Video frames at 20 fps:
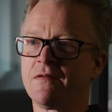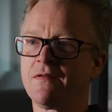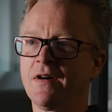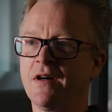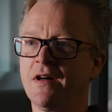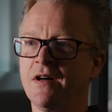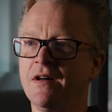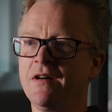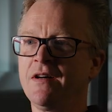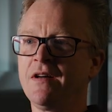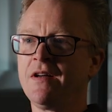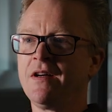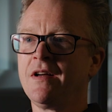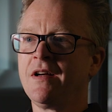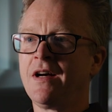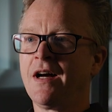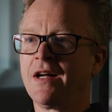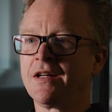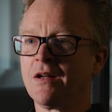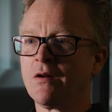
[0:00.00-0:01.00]
far,
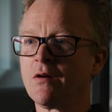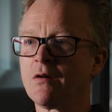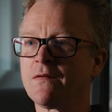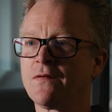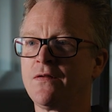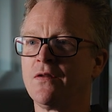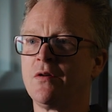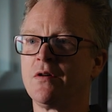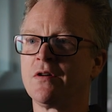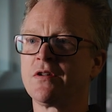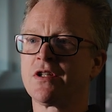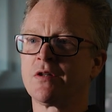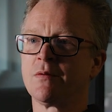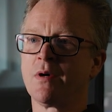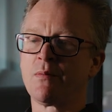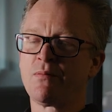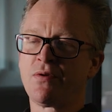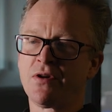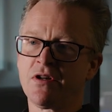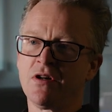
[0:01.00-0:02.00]
and I look forward to
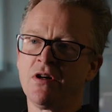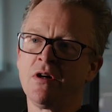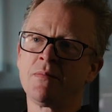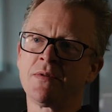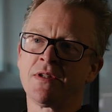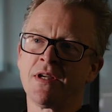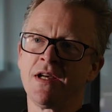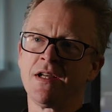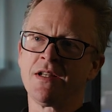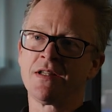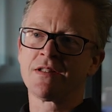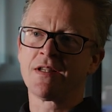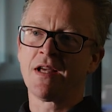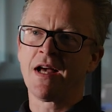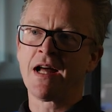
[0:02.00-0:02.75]
our product updates